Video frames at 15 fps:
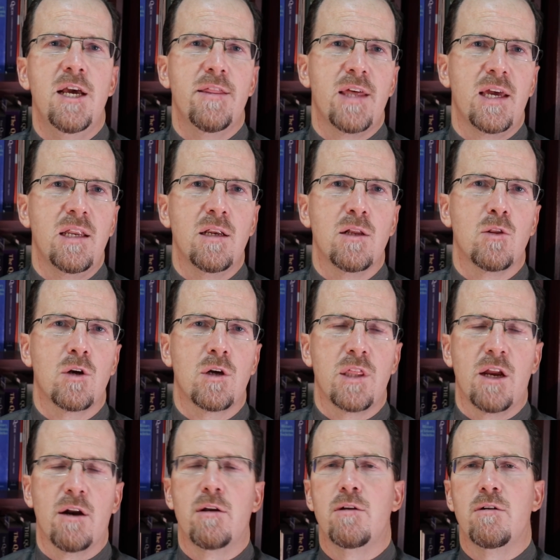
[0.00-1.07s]
then look
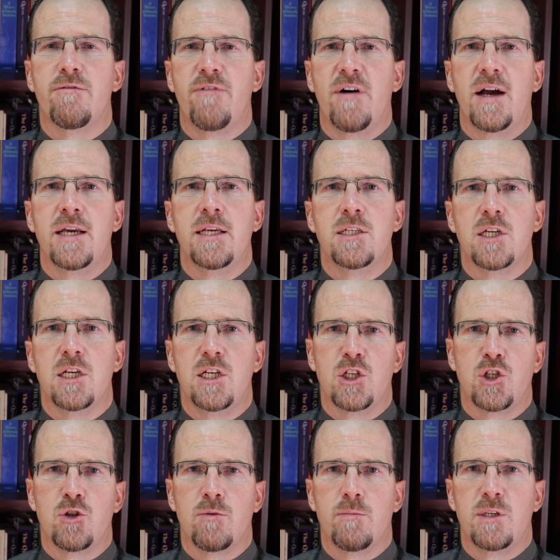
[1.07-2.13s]
there and you'll find
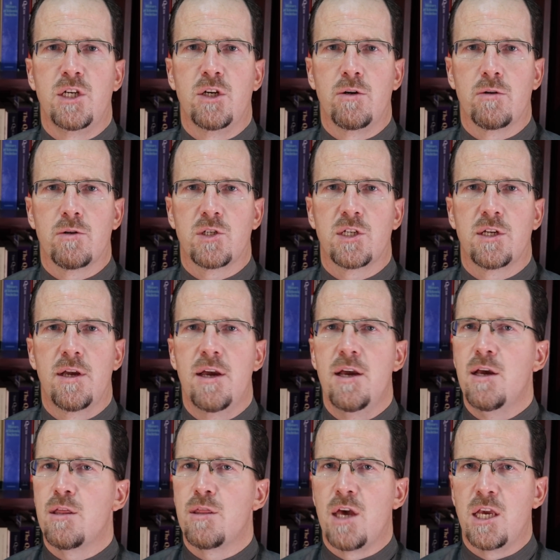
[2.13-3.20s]
additional materials.
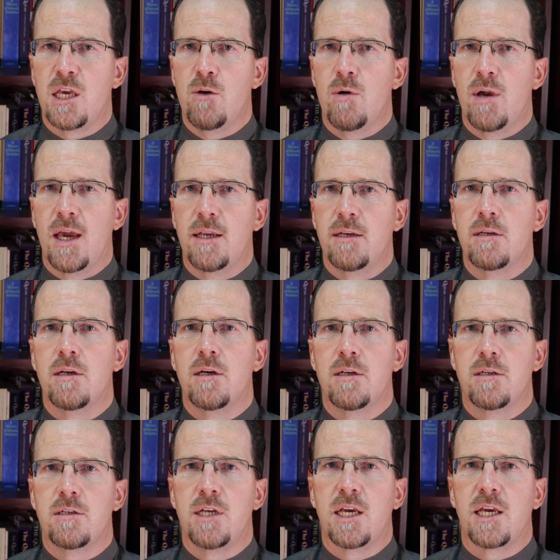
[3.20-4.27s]
Thank you again.
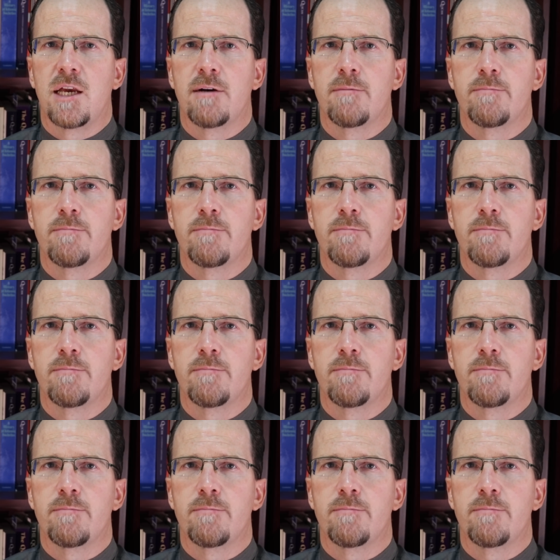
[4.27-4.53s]
Take care.